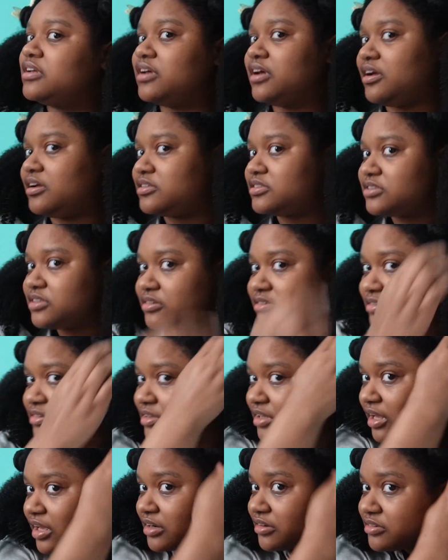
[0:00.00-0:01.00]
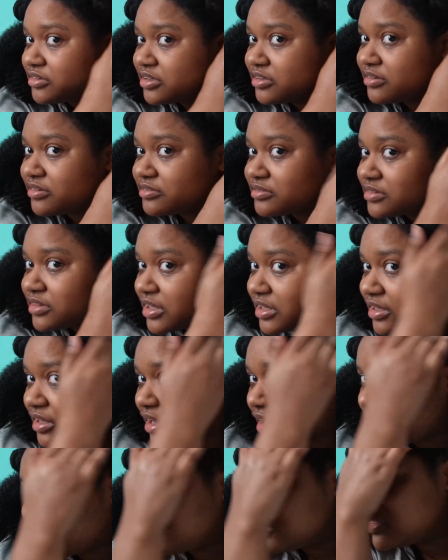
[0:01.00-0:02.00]
Also, I don't know, like,
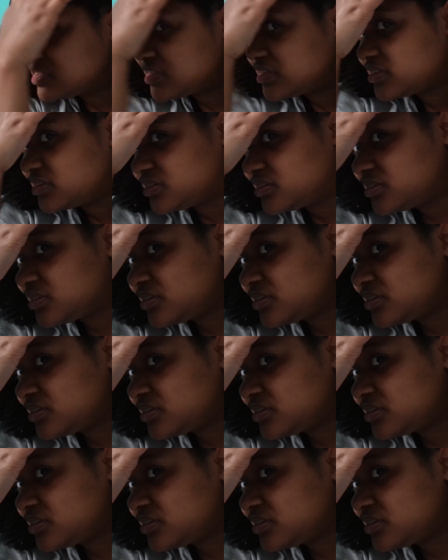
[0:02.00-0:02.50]
how is it?